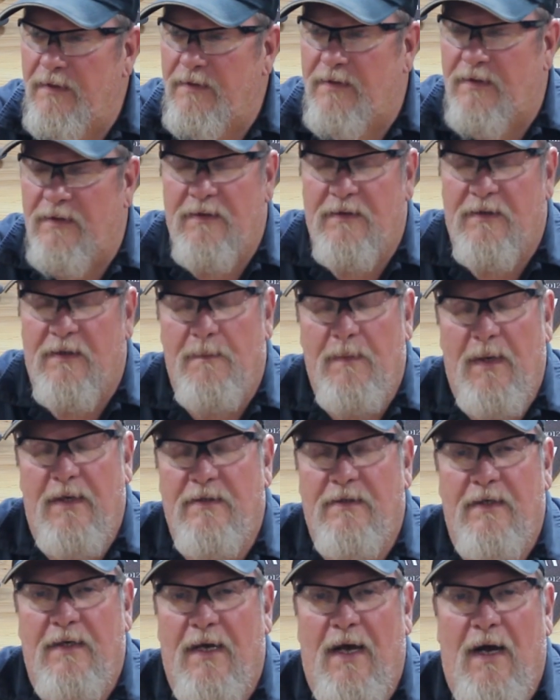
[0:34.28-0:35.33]
it's just
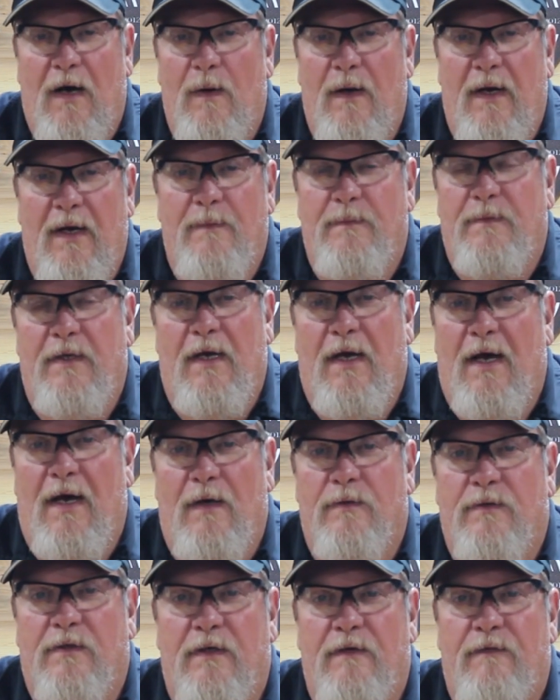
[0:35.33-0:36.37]
amazing how empty a
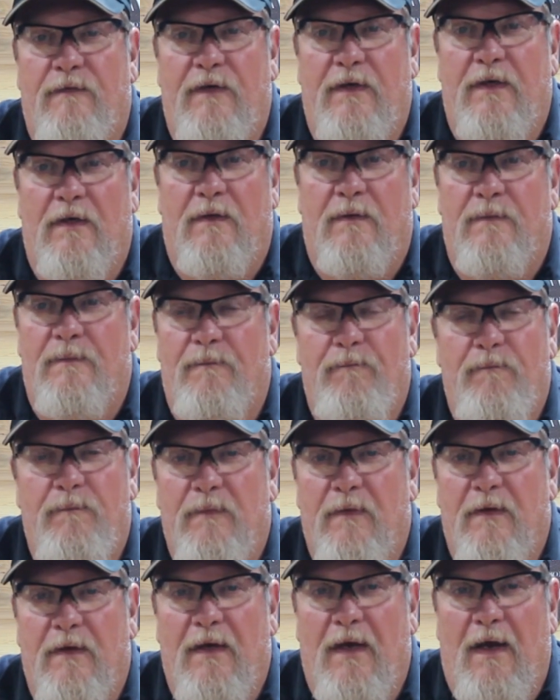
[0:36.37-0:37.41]
house could feel
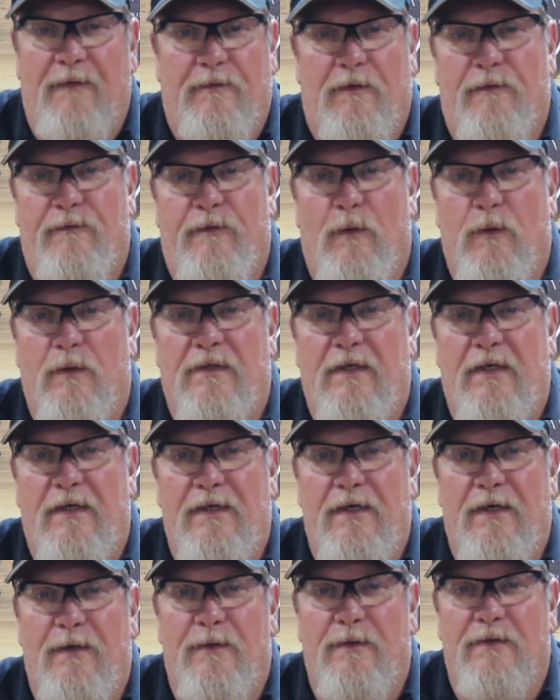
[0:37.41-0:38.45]
after 14
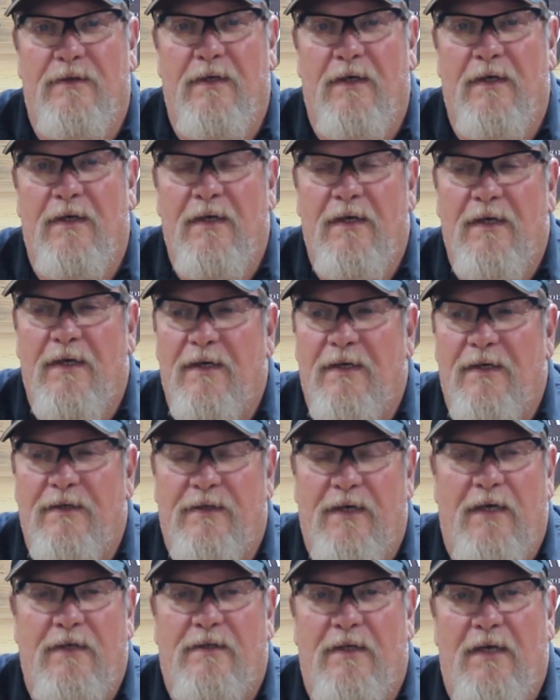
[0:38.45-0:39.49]
years of
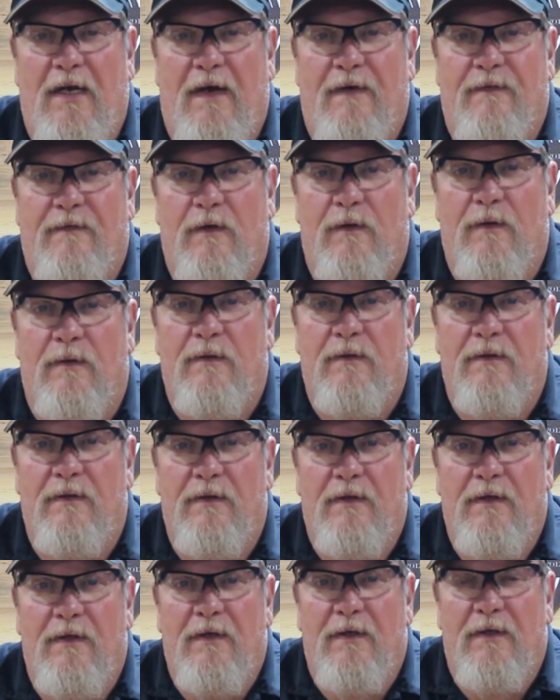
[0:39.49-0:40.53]
chasing after
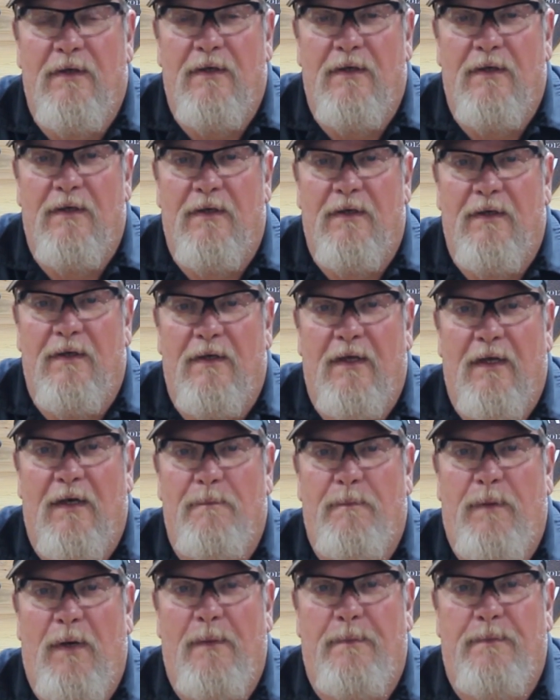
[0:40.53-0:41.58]
little
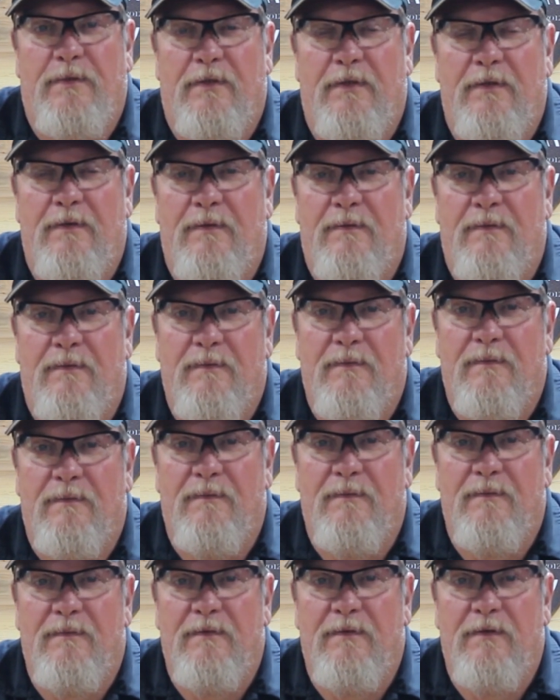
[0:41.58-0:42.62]
pups and
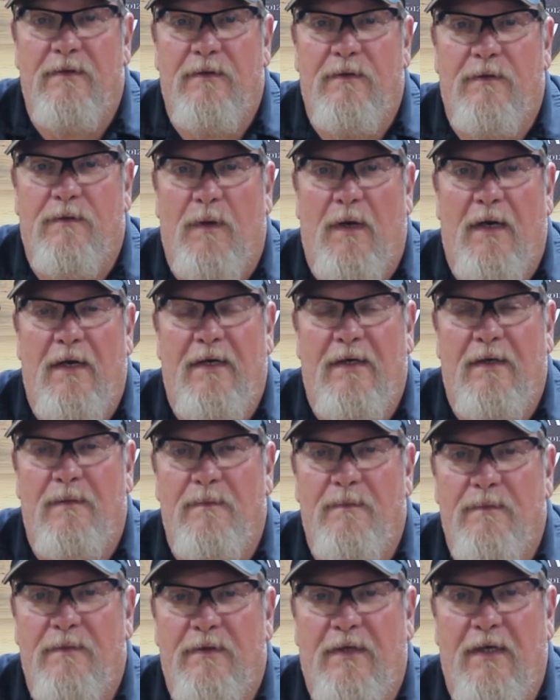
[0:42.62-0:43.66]
training
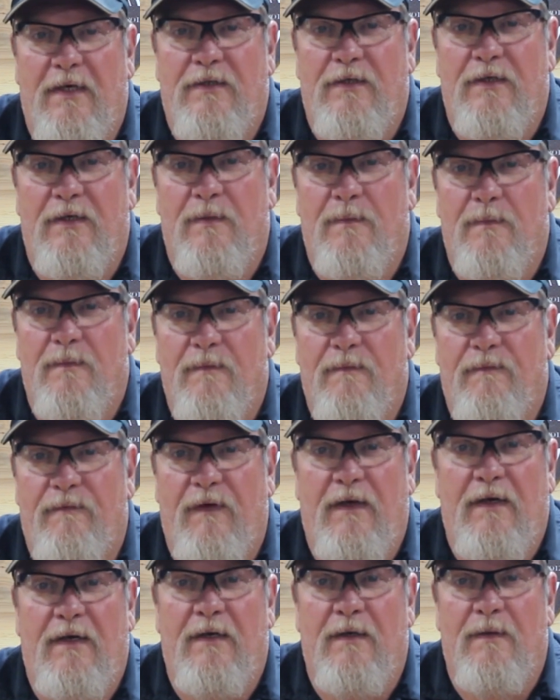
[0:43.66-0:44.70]
them, teaching them,
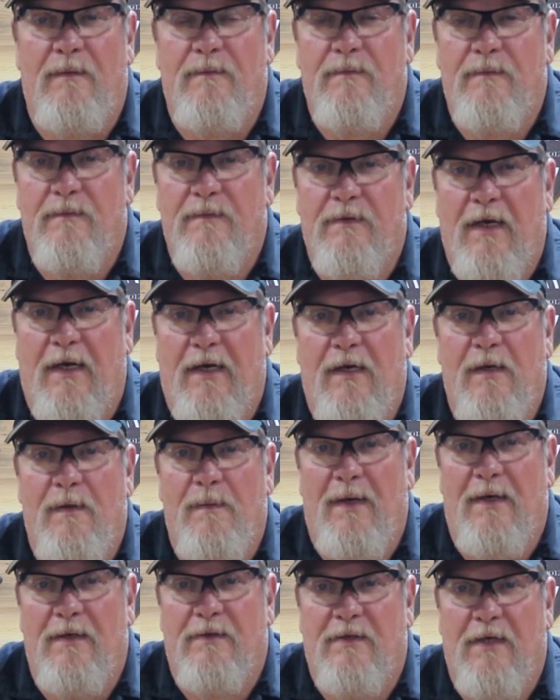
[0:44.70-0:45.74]
feeding them, taking
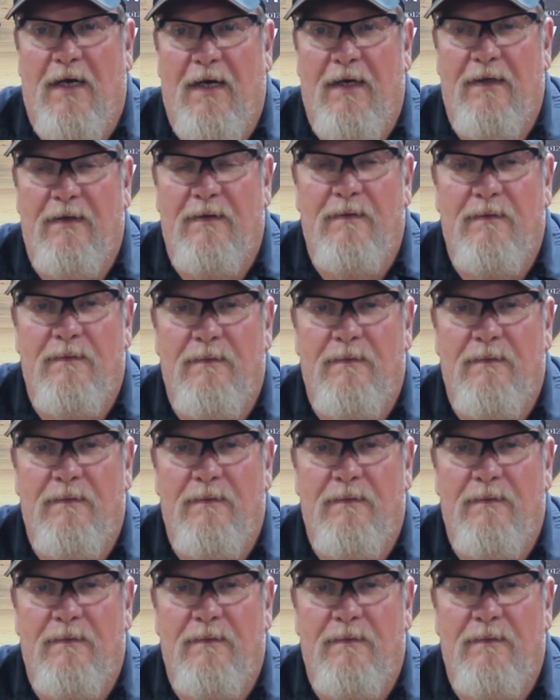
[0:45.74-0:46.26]
them outside.